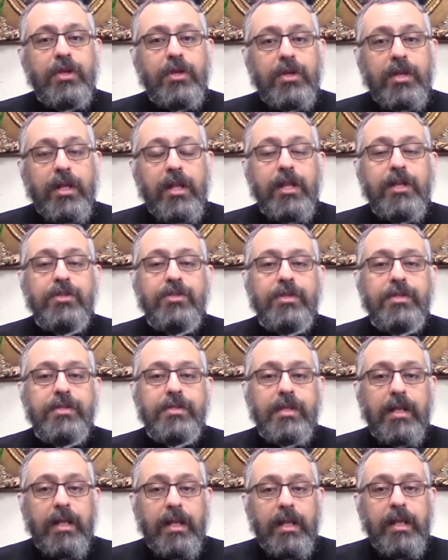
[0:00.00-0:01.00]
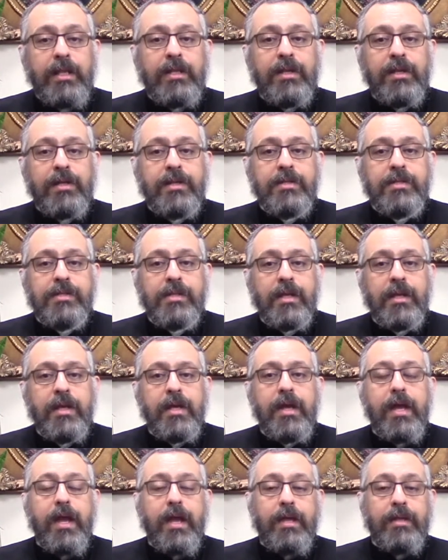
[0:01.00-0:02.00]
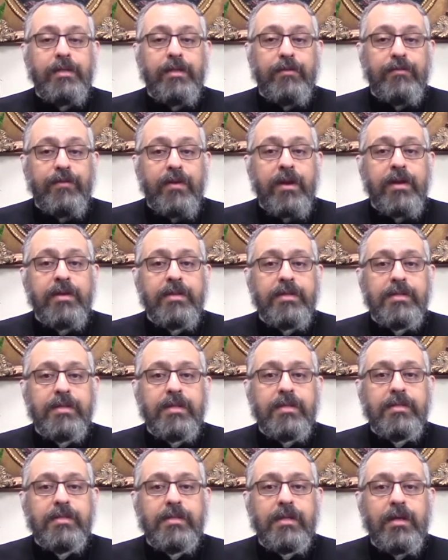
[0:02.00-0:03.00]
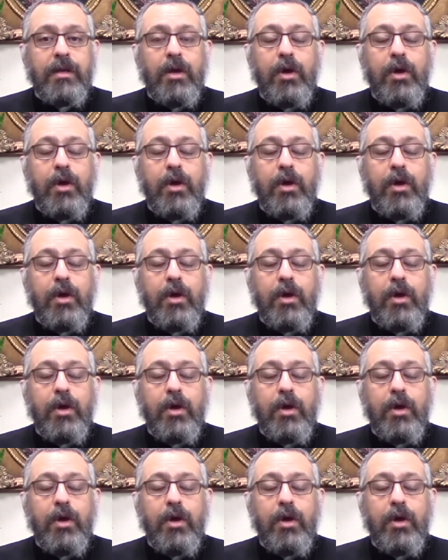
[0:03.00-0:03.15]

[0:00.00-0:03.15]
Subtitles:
religious leaders and the Pharisees,